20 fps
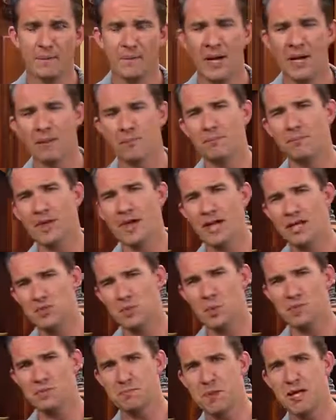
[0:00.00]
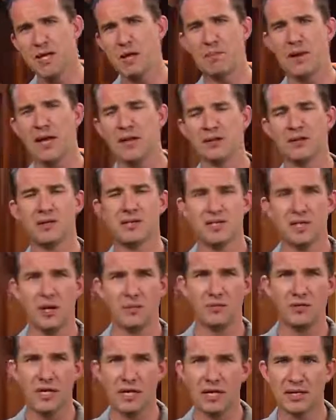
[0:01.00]
Now, as we speak about the
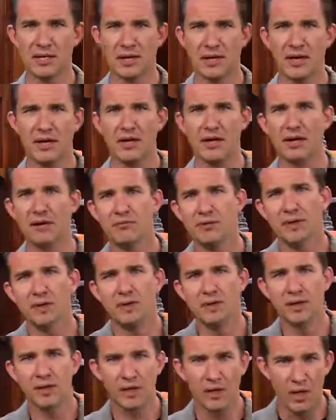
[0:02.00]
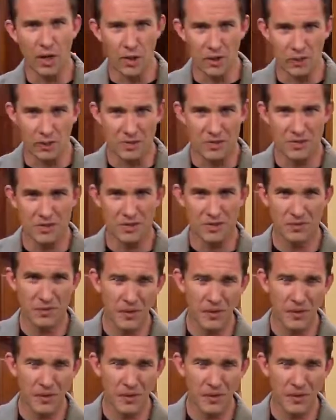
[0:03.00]
subject of Ghost.